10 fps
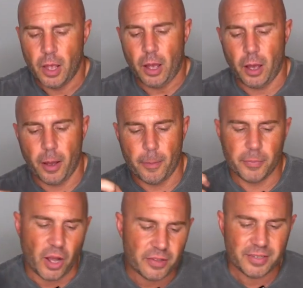
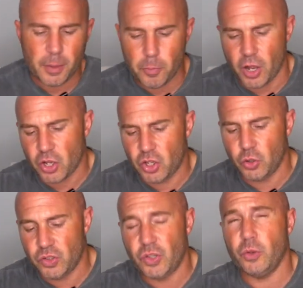Um, I'd say a
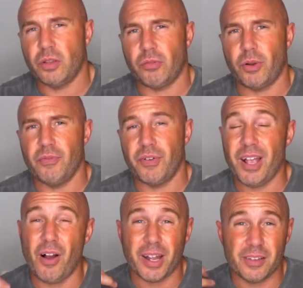good two to three
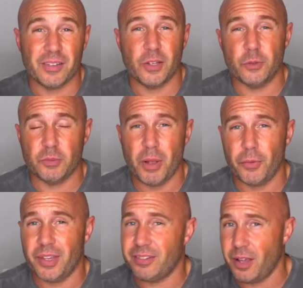feet. I could still
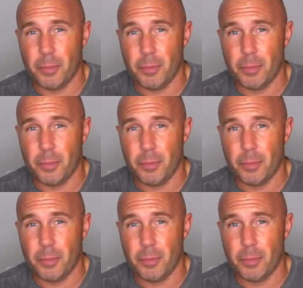smell this.